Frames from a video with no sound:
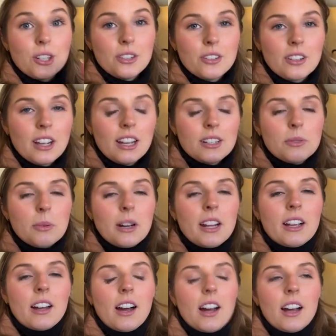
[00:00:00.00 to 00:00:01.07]
you guys what I
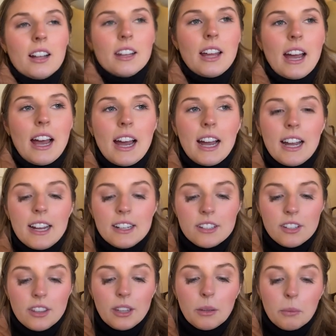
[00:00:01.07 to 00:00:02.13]
got at
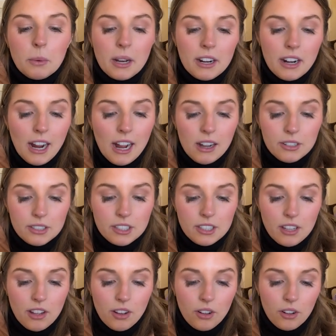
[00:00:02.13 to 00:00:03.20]
the warehouse
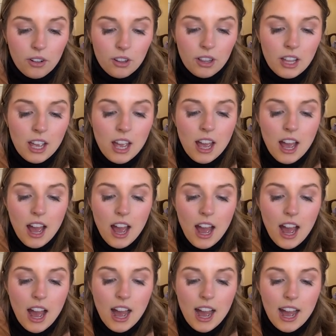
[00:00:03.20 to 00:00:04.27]
sale.
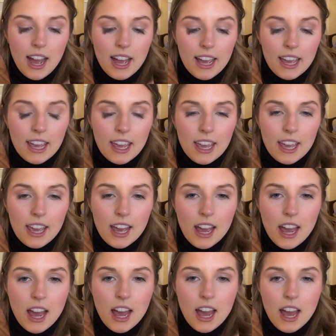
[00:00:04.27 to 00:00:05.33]
I
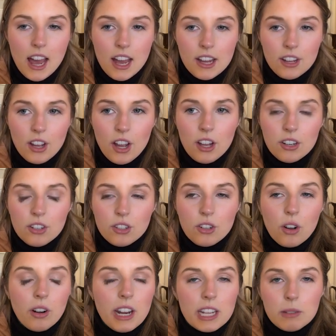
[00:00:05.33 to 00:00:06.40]

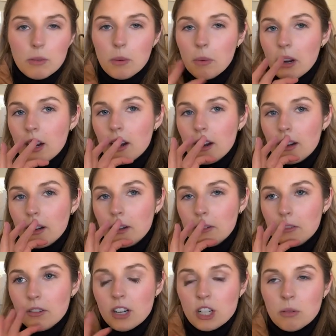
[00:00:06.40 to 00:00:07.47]
don't ask me where
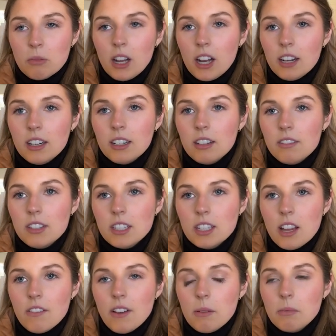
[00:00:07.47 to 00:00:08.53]
Gresham got any of this
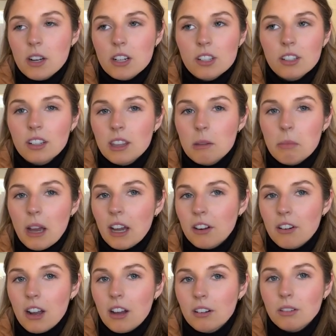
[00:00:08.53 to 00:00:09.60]
stuff. I'm not sure on the
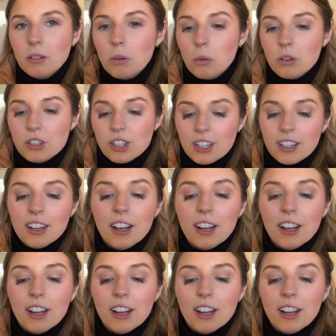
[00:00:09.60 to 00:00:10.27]
background or origin